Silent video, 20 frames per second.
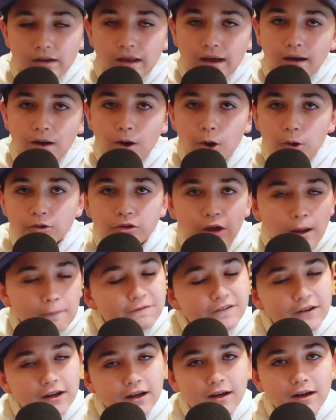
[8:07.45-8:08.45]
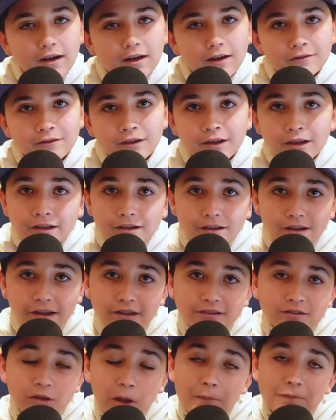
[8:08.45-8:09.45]
Now, top 5.
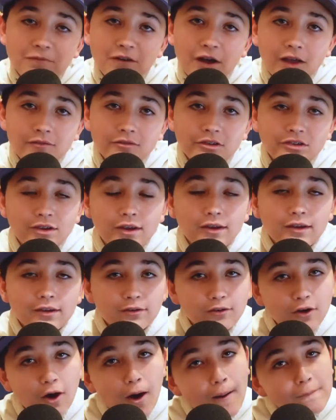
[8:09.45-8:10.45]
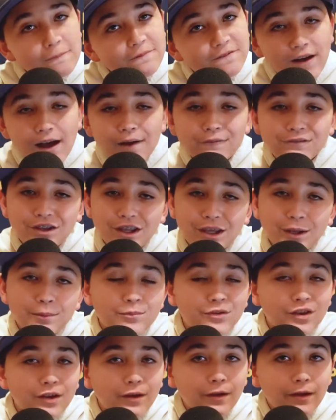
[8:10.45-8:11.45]
Today's top 5 is top 5
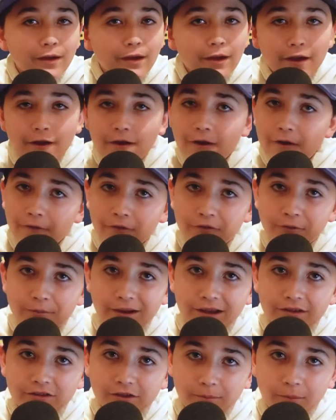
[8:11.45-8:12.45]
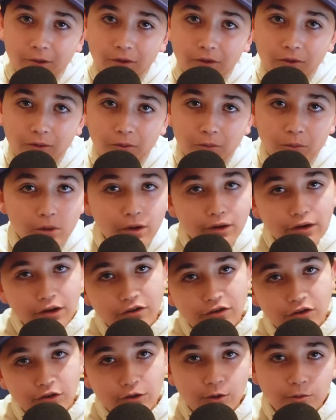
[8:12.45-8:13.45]
teams in college basketball. 1
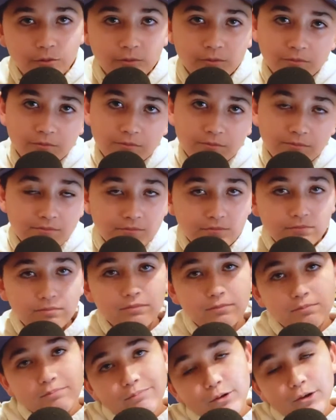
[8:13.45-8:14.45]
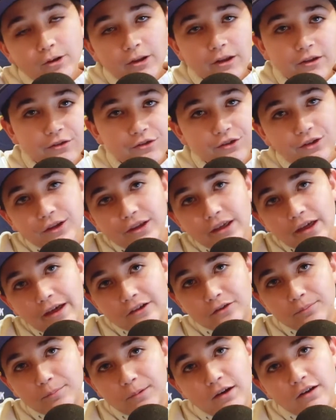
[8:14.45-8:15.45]
and 2, pretty easy to
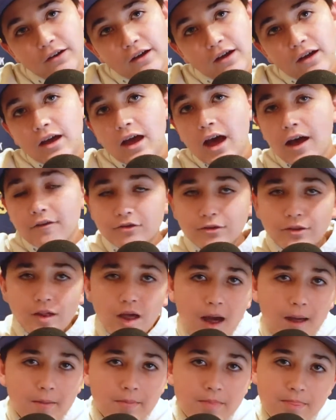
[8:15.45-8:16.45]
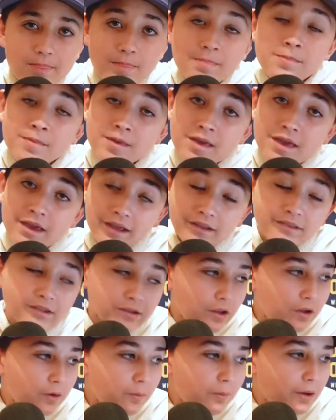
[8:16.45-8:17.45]
guess, but after that, it gets a
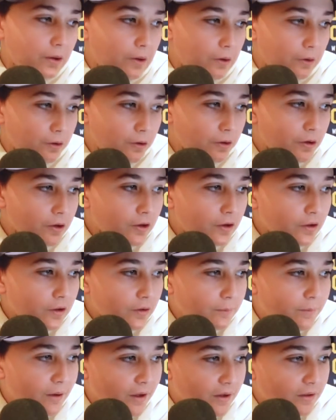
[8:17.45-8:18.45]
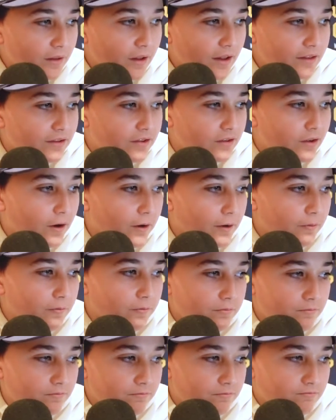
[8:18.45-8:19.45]
little bit harder. But let's start
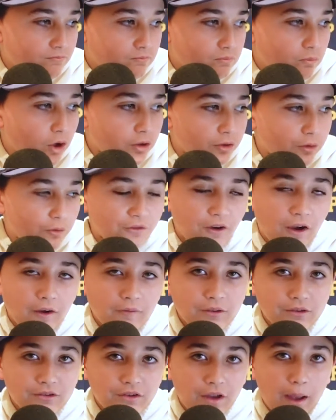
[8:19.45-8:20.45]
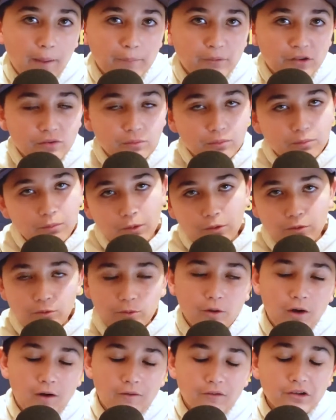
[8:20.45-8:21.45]
1 through 5 this time, since 1 and
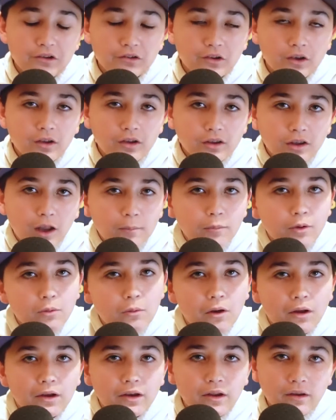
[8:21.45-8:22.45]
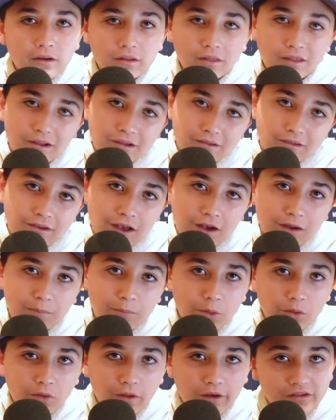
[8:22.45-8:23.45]
2 are obvious. Number 1, the Gonzaga
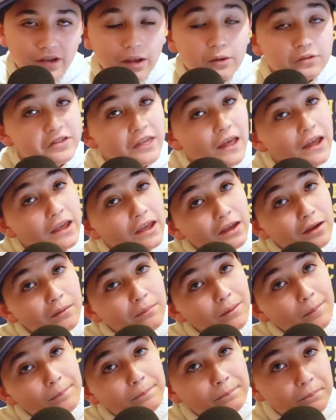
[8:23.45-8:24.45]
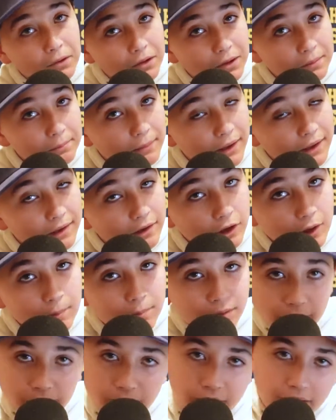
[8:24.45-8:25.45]
Bulldogs. I was thinking about putting Baylor up
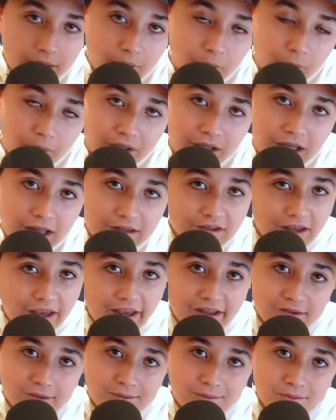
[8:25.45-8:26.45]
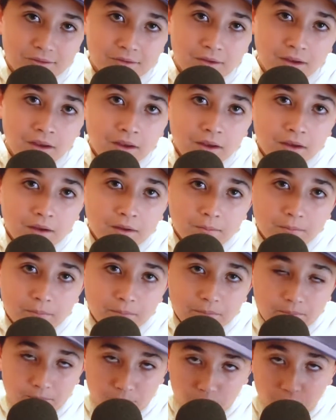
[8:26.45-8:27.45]
there. That win against Kansas was
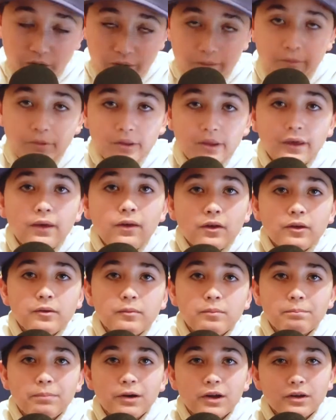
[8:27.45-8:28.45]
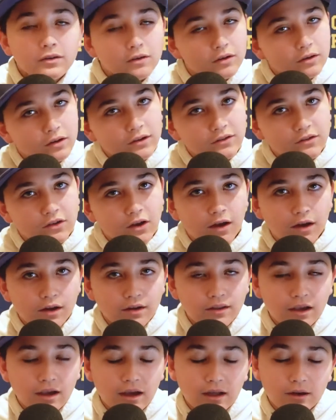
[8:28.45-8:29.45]
really, really good, but Gonzaga,
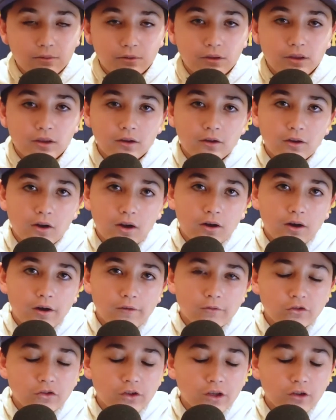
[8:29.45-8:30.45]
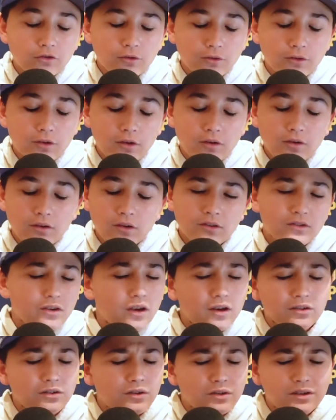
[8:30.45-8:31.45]
they had a really good non-conference schedule, and
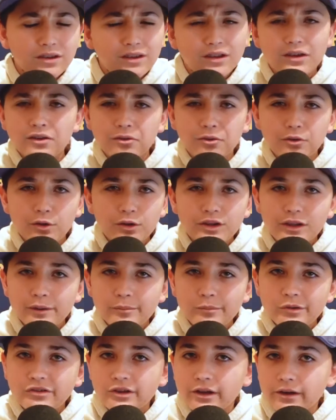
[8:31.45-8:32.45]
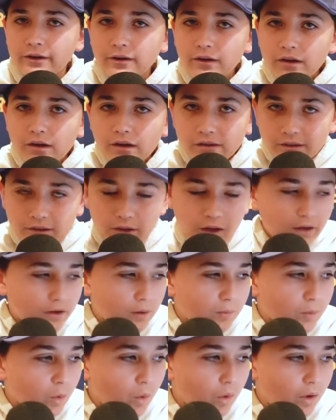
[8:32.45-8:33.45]
Gonzaga's looking like a great team this year. They're at
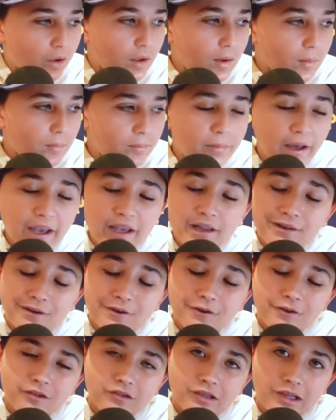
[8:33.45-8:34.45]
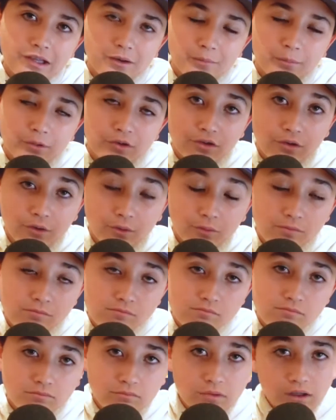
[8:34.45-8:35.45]
number 1. Baylor is at number 2,
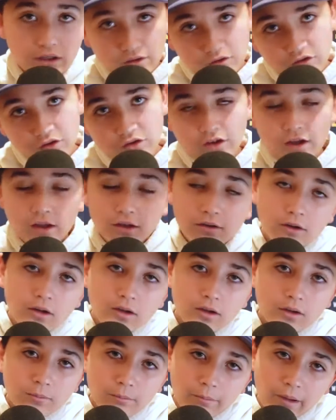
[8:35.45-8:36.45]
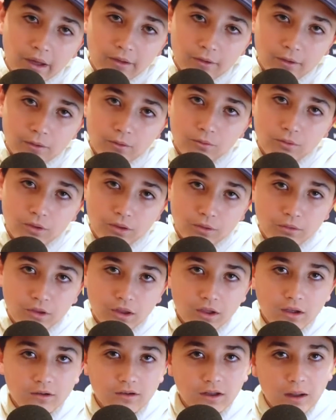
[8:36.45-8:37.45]
like I just said. Baylor, really,
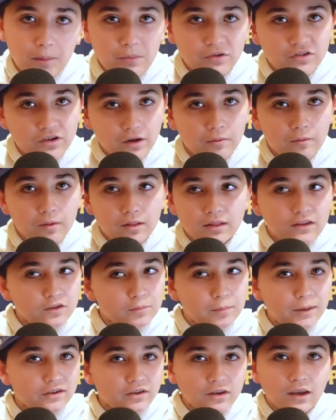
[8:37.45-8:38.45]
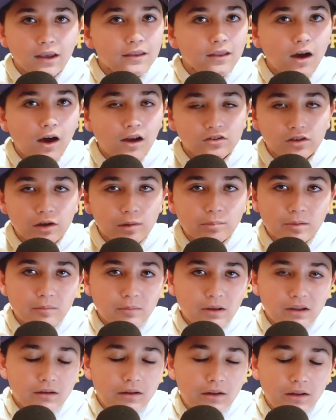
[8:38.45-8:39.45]
really good team this year. This is basically a toss-up. I mean,